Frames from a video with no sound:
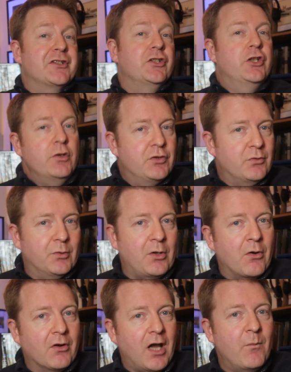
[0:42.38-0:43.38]
to use your
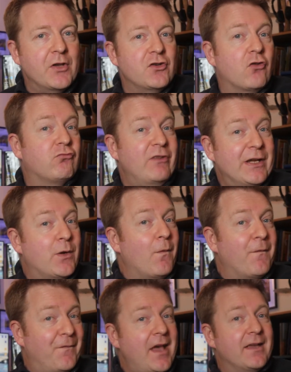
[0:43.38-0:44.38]
long line when your recall
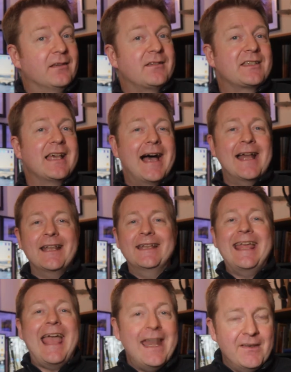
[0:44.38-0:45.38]
fails, and at
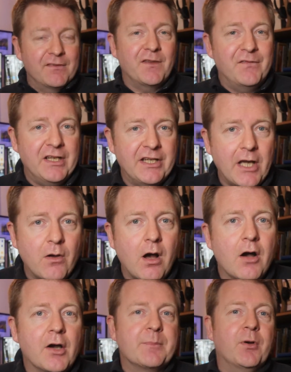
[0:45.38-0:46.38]
the end of the video
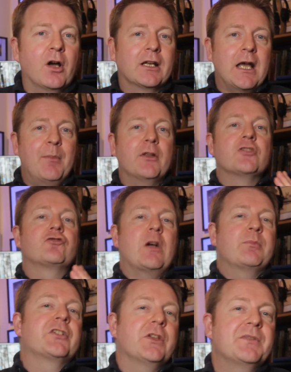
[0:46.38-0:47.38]
I'm going to put a couple of
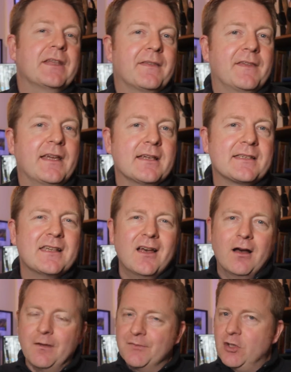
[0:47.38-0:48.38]
troubleshooting things
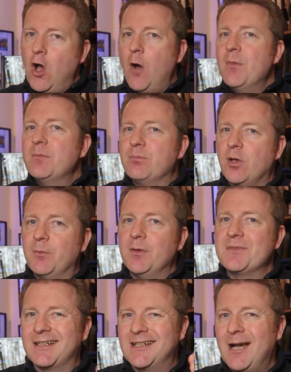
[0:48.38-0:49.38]
of common
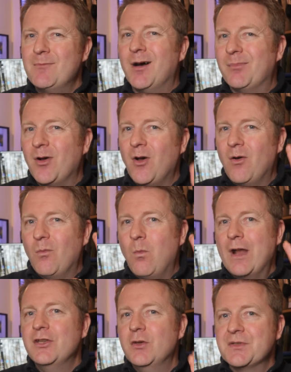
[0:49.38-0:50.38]
problems that come up
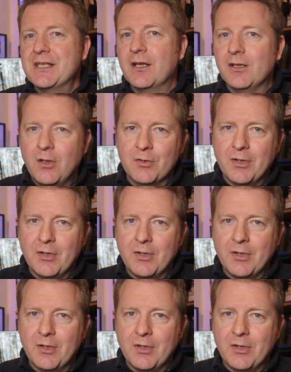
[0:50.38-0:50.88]
when using a long